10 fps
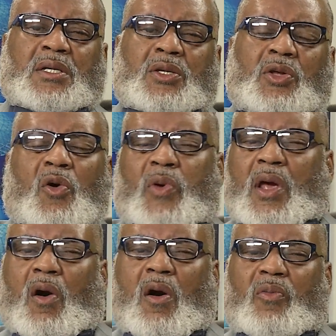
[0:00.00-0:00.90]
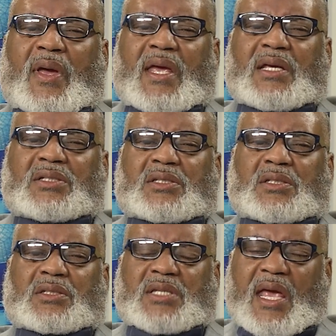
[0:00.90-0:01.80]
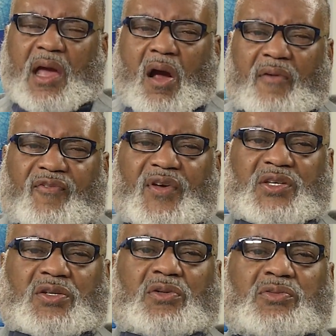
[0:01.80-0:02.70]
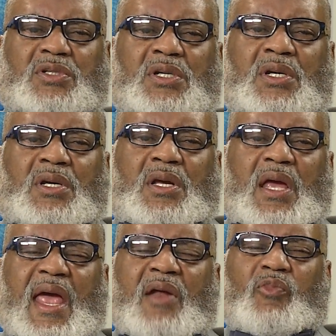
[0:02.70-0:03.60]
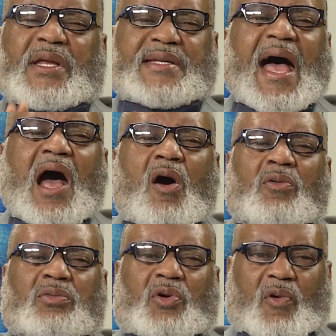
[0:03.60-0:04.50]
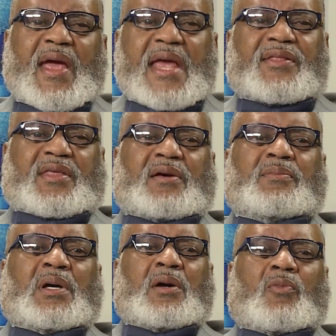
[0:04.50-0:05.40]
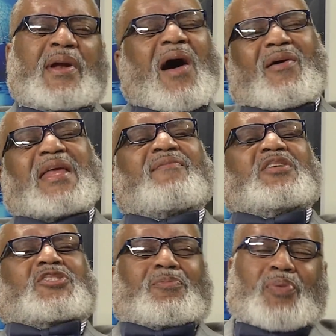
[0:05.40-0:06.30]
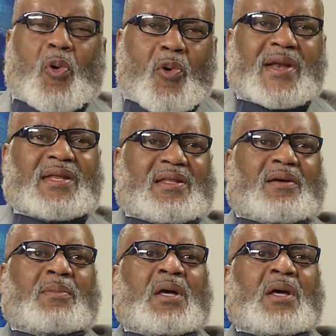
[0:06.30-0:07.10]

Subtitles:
you know, we always take our officials and we downgrade them without even supporting them.